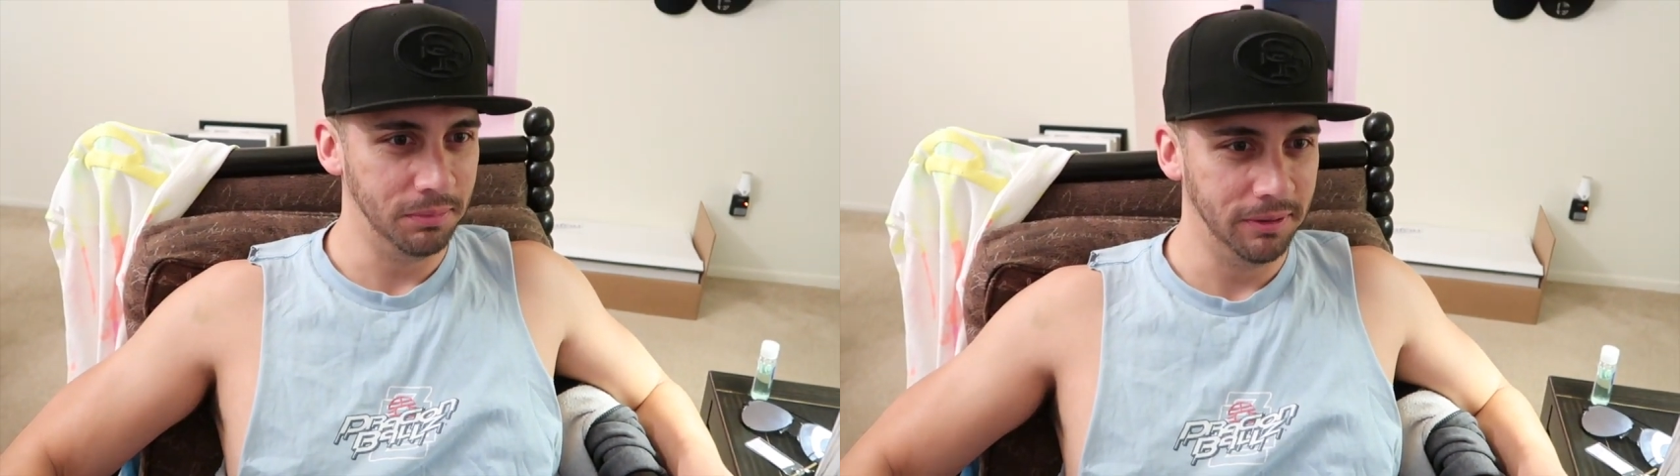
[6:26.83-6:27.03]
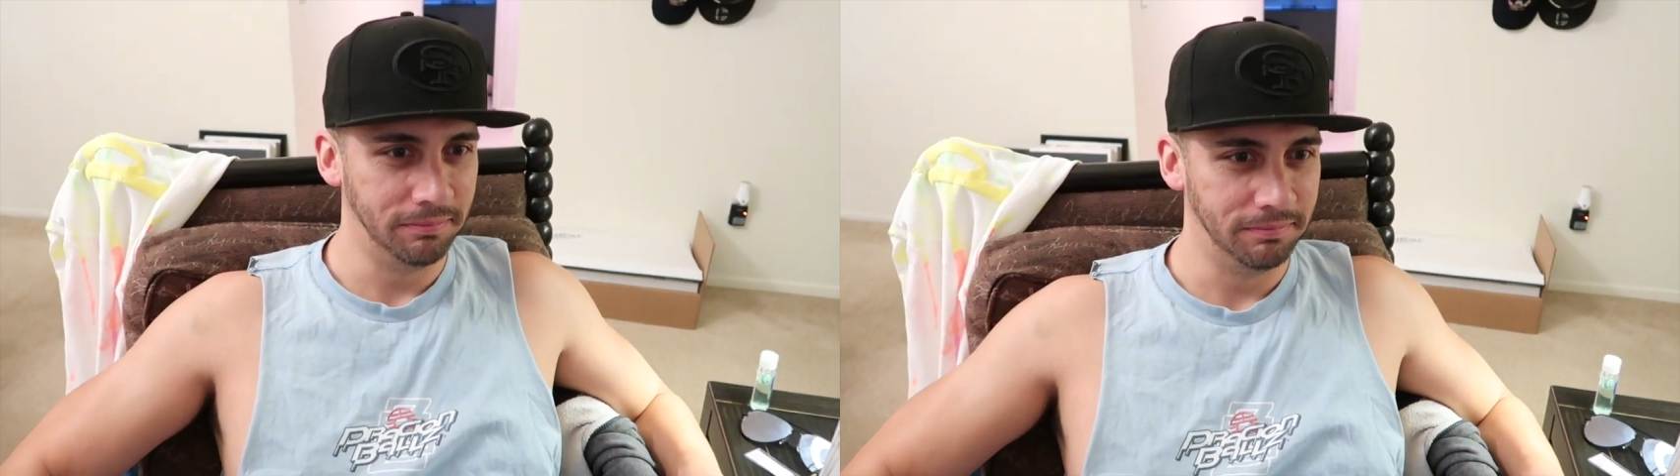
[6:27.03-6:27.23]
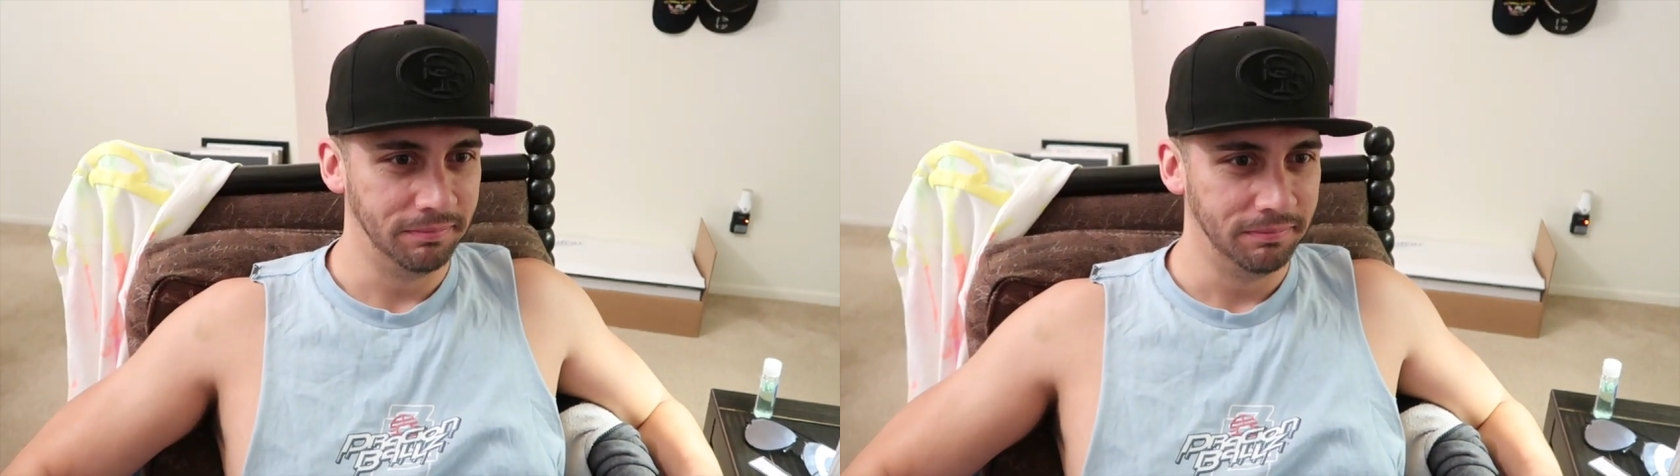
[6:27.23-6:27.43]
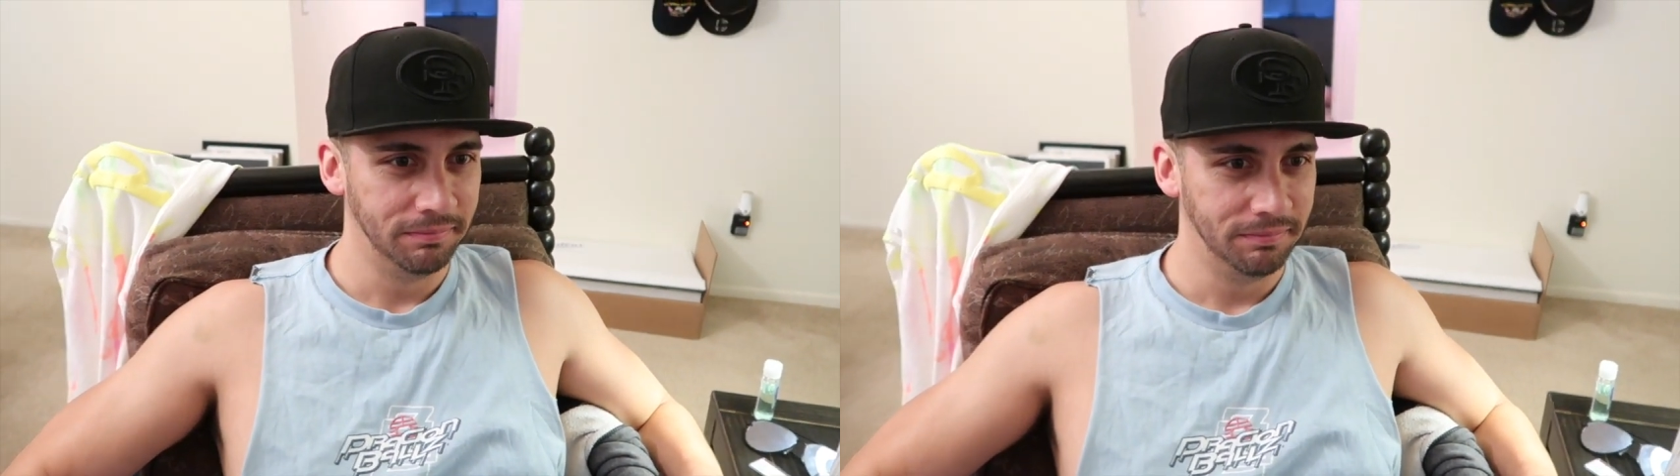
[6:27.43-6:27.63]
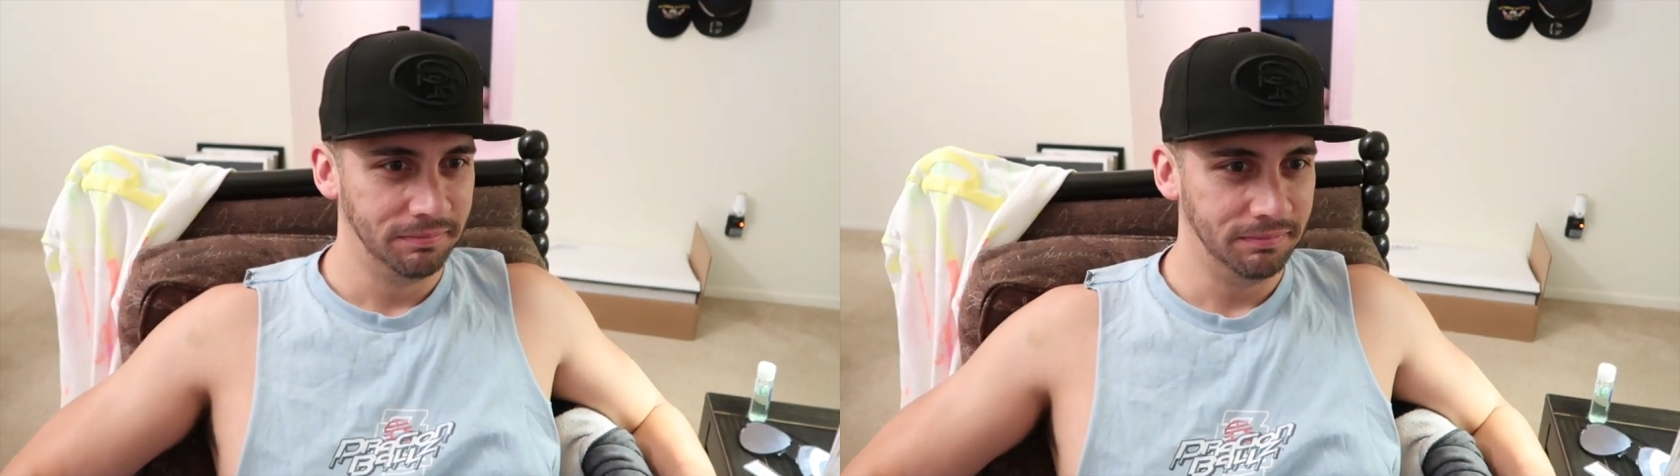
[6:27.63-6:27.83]
but
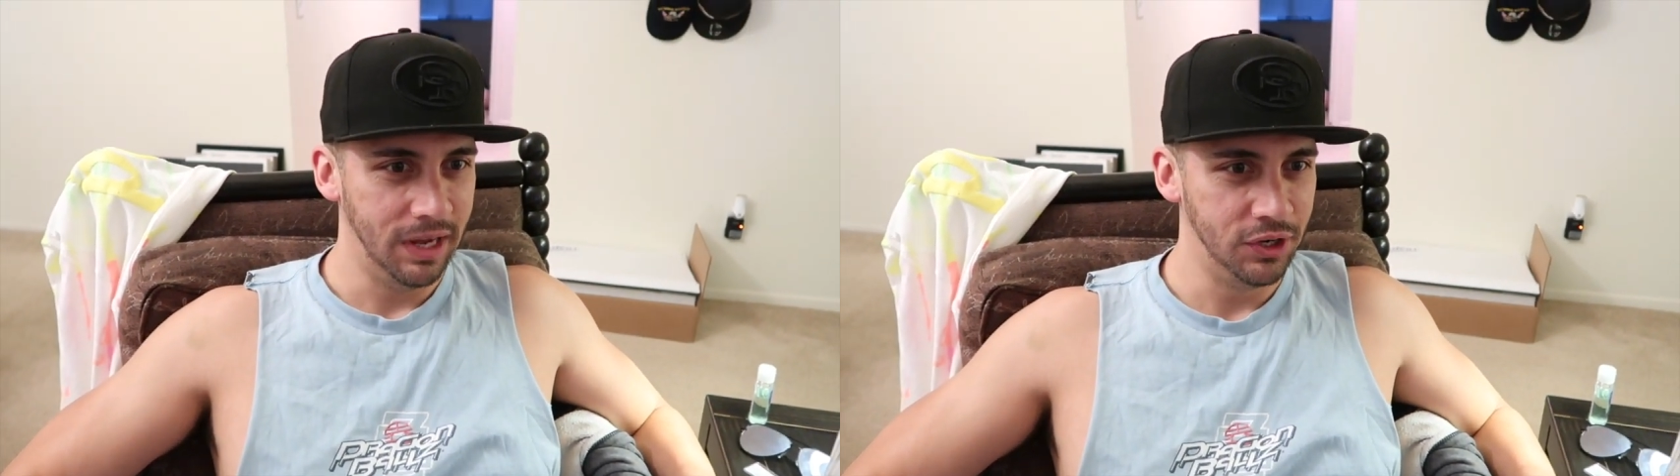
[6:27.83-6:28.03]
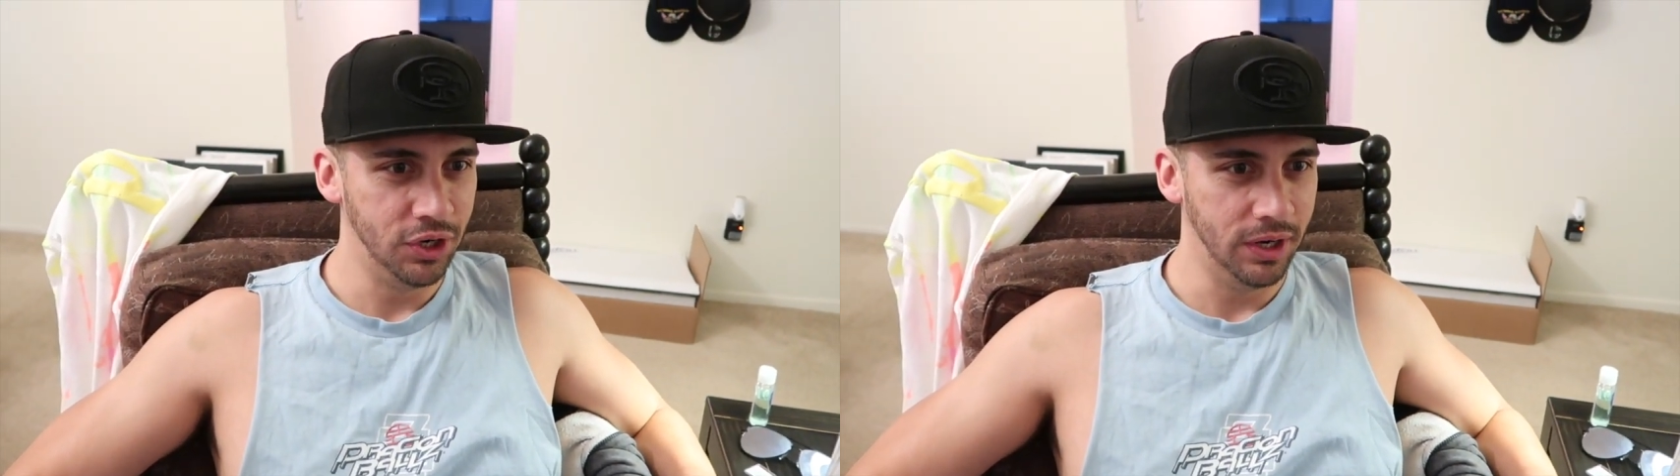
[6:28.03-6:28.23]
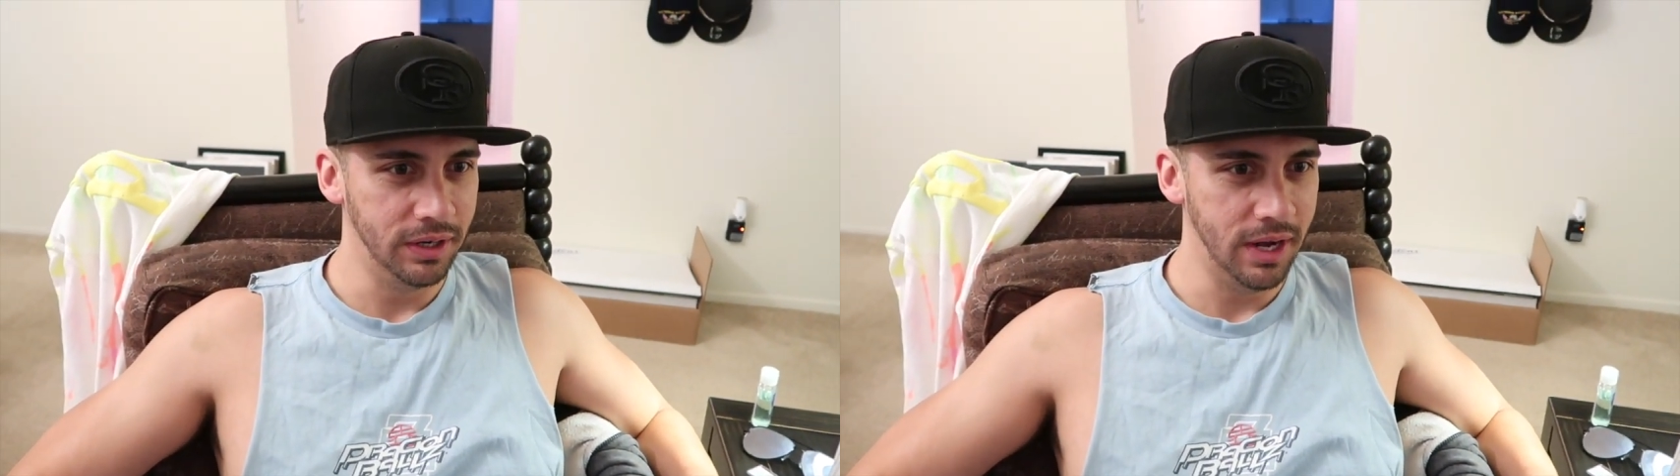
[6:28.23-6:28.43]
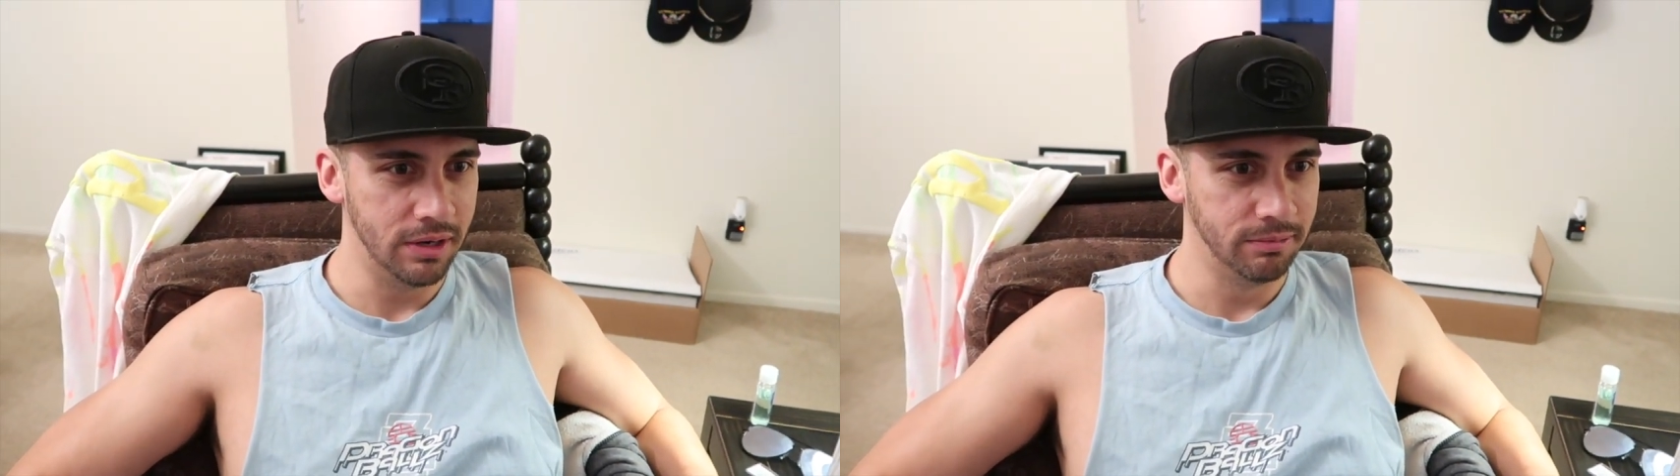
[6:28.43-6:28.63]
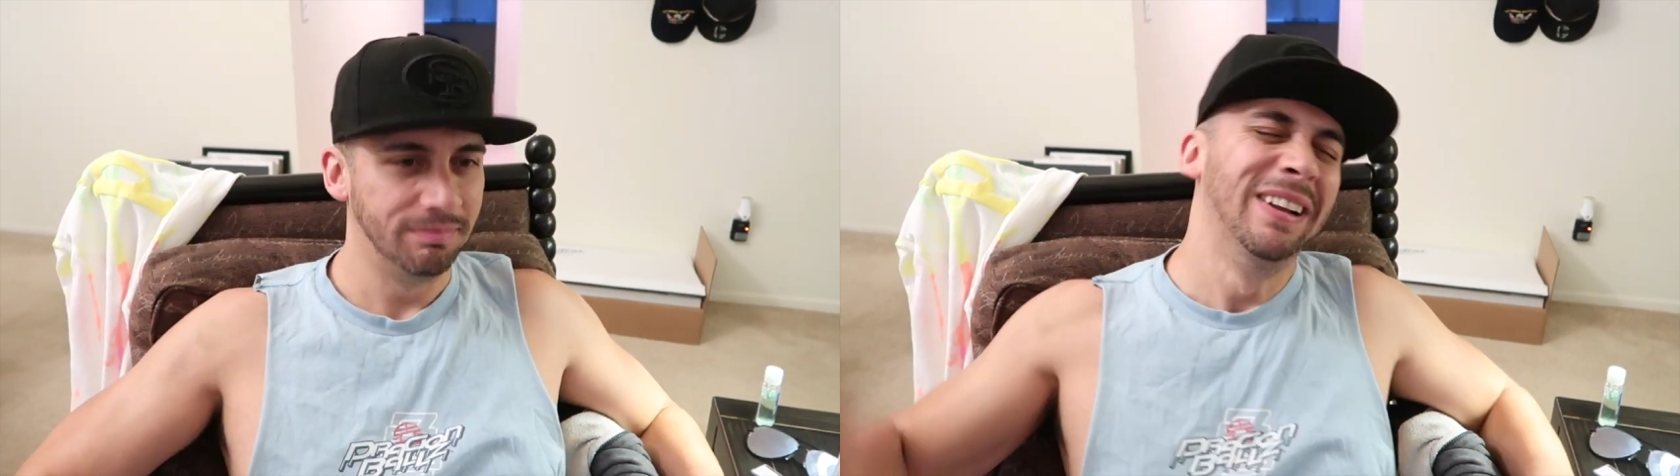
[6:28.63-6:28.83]
I chickened
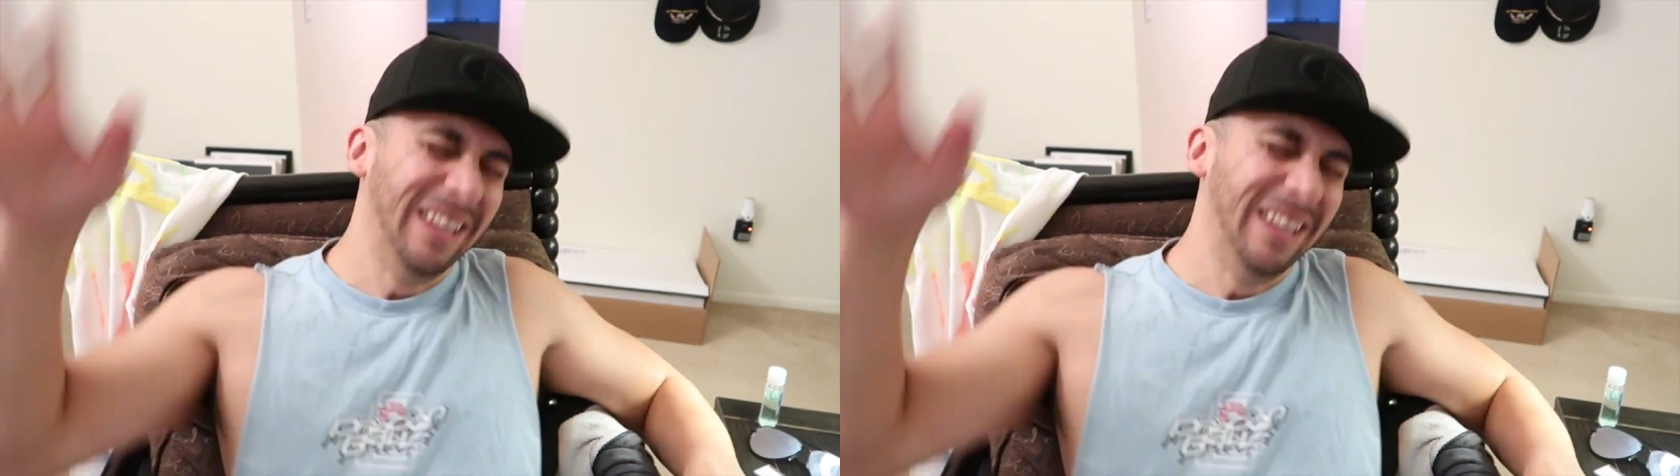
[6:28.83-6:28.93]
out.